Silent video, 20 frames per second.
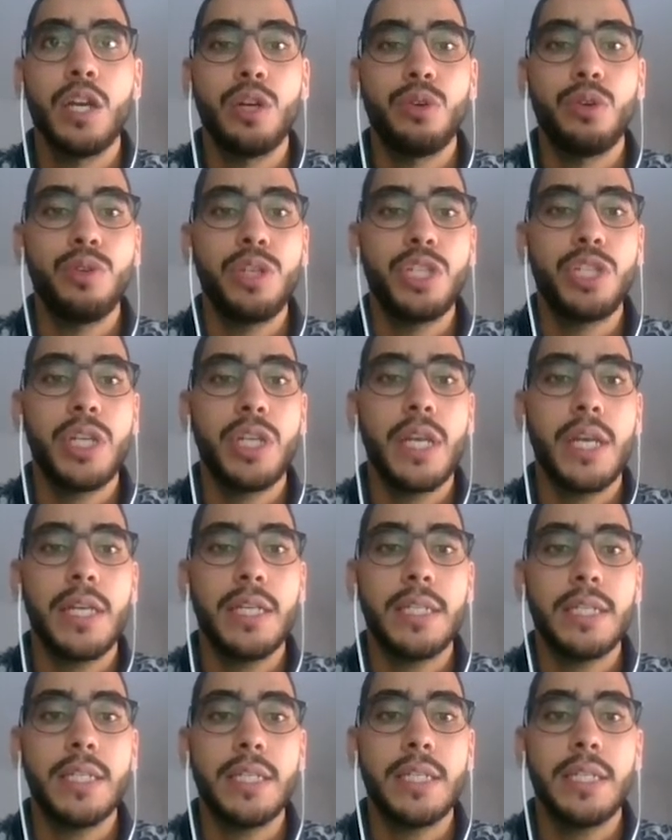which
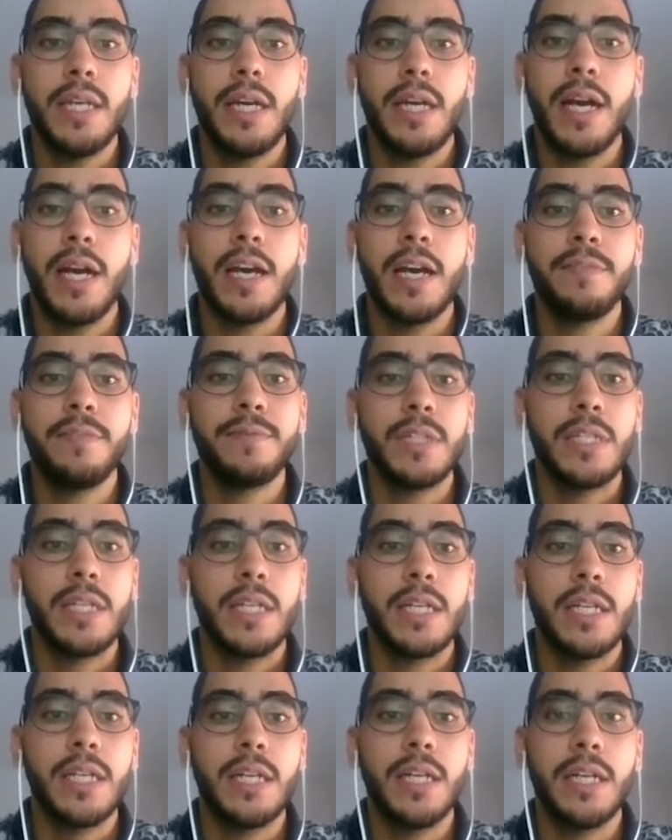can have
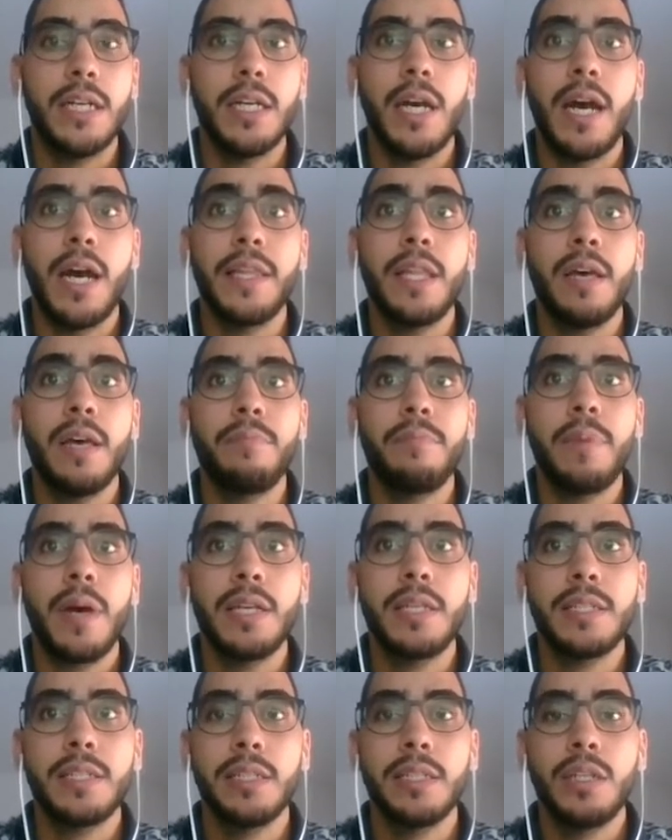an
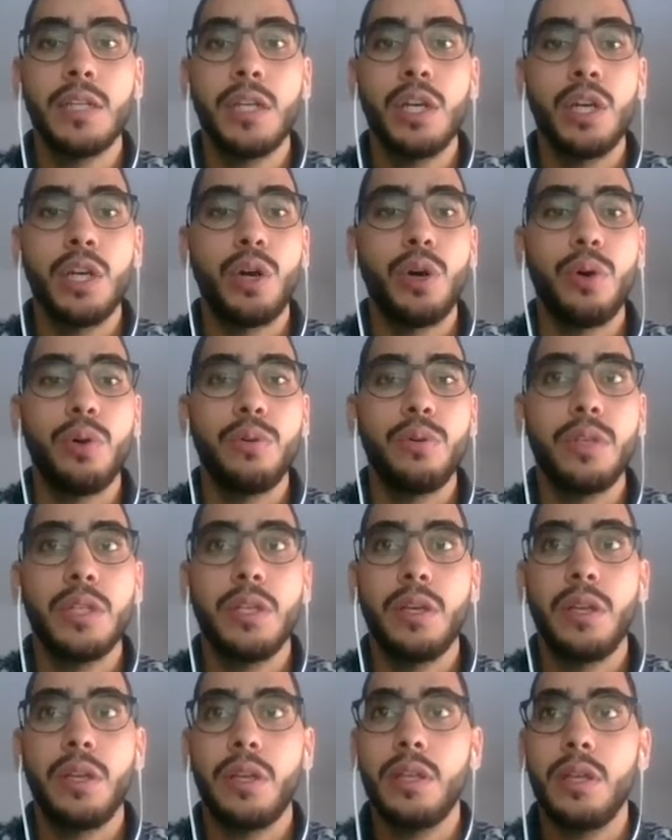impact on
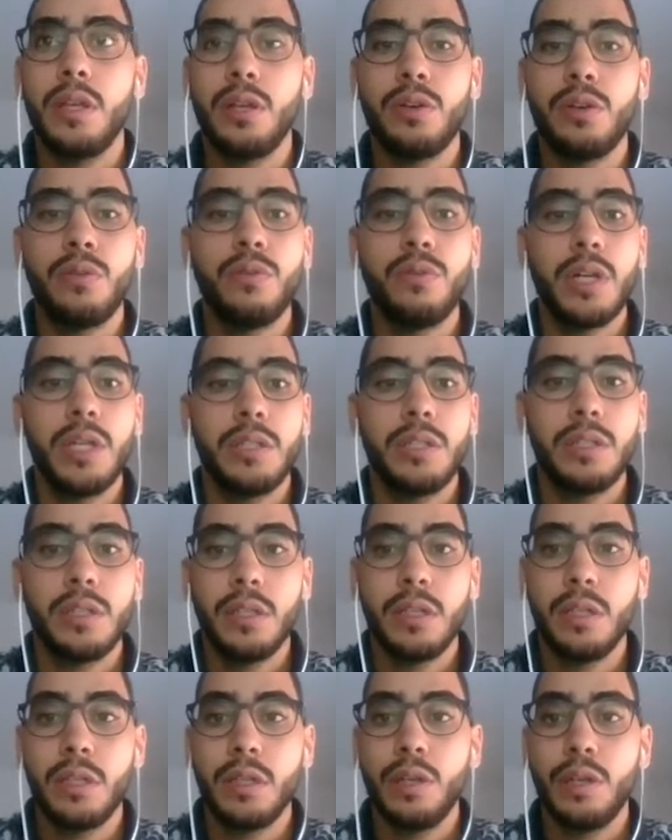the concrete
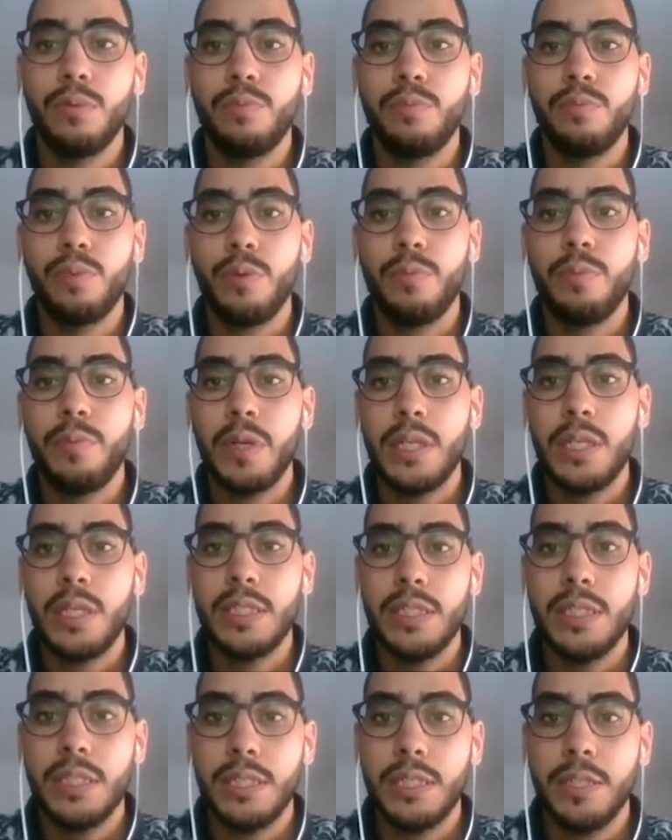
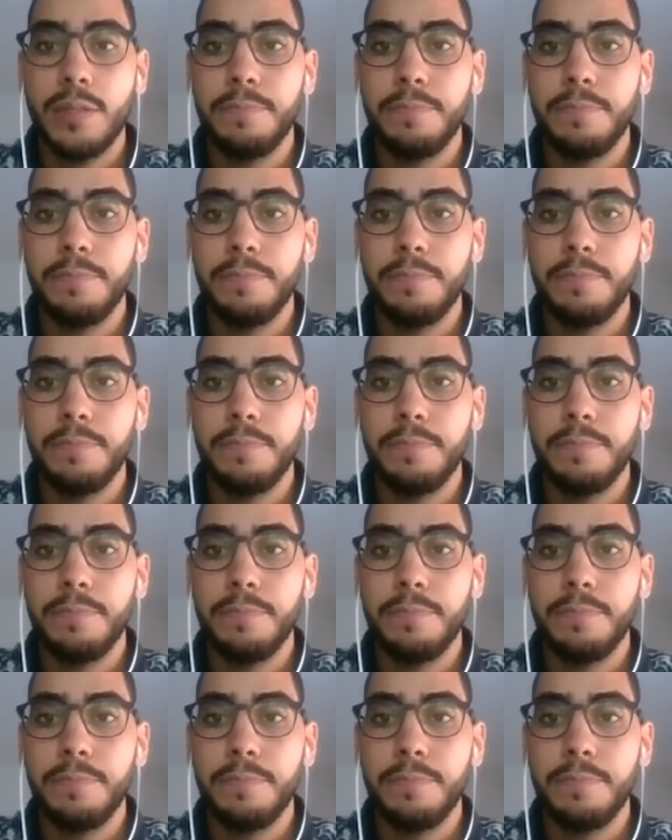properties.